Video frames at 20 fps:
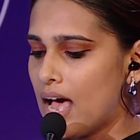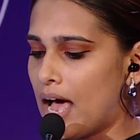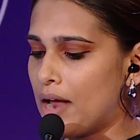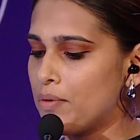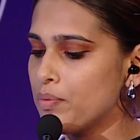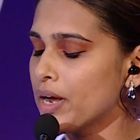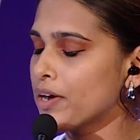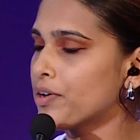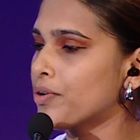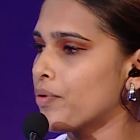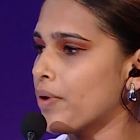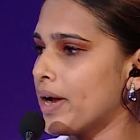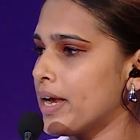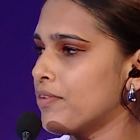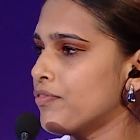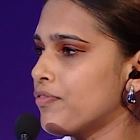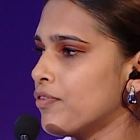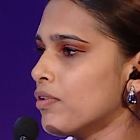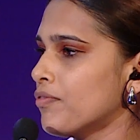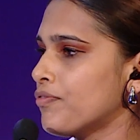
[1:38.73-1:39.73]
and we are
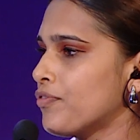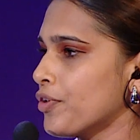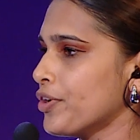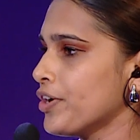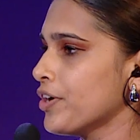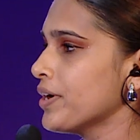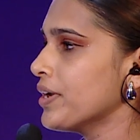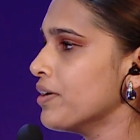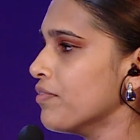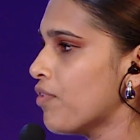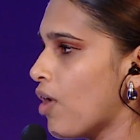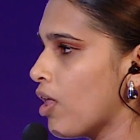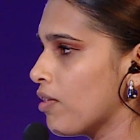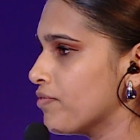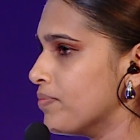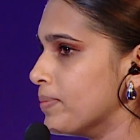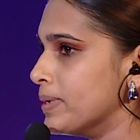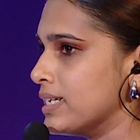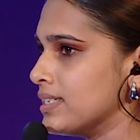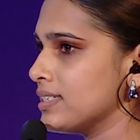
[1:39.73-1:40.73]
grateful for your
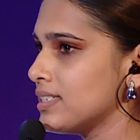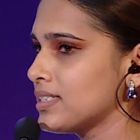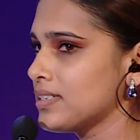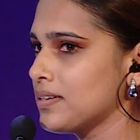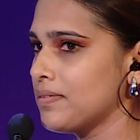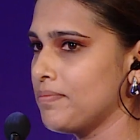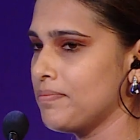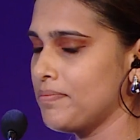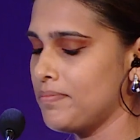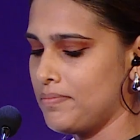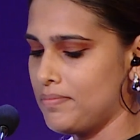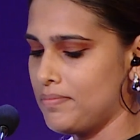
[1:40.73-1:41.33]
involvement.